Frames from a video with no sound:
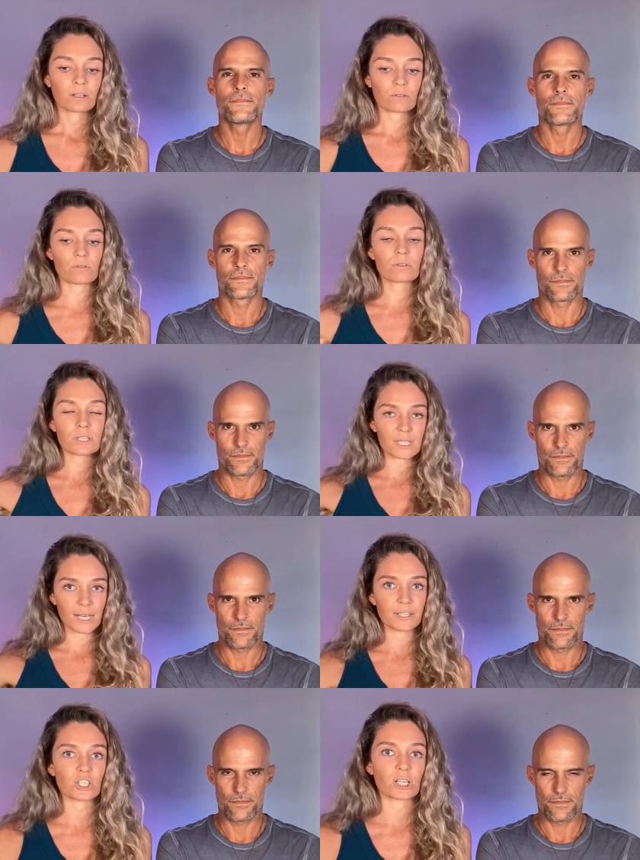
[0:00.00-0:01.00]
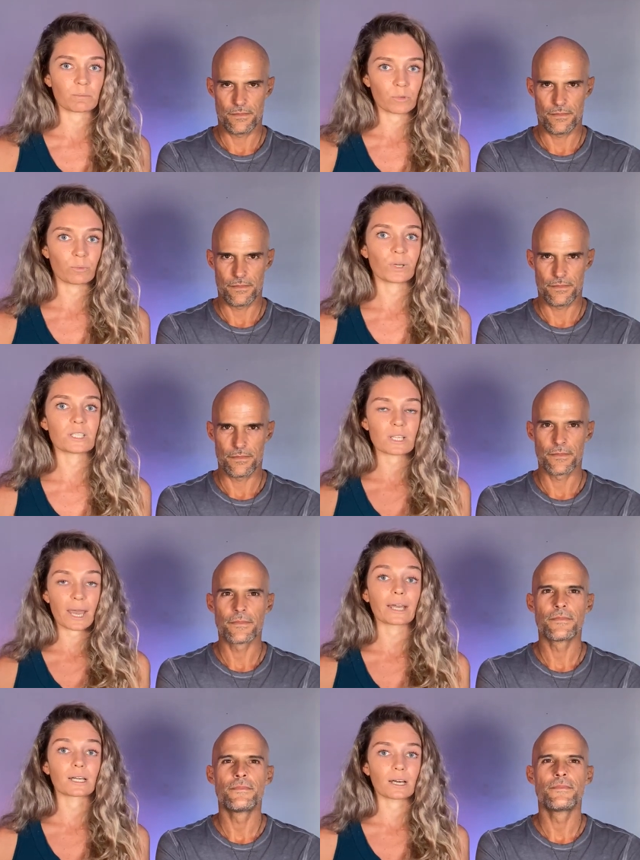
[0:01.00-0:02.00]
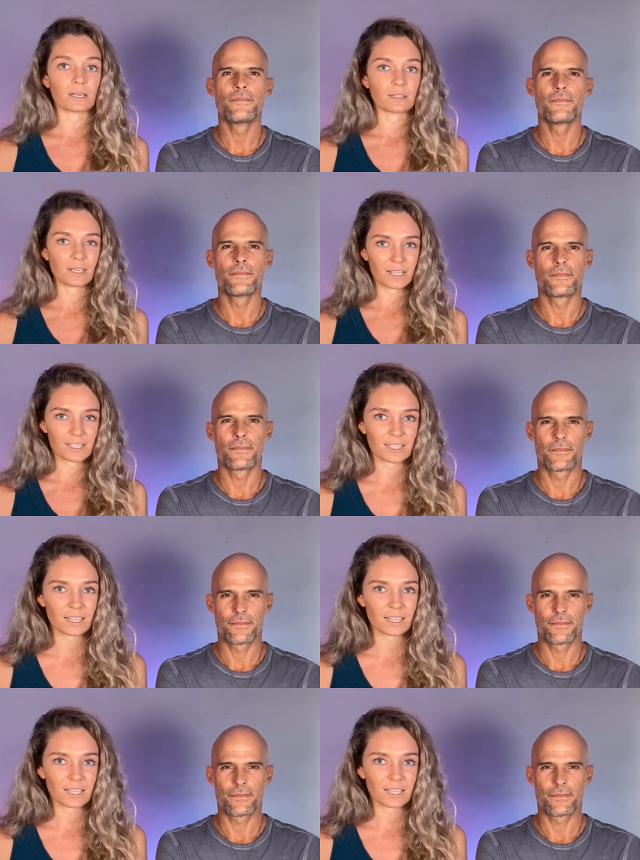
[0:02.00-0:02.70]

Speaker 1: through this energetic moment to anchor the next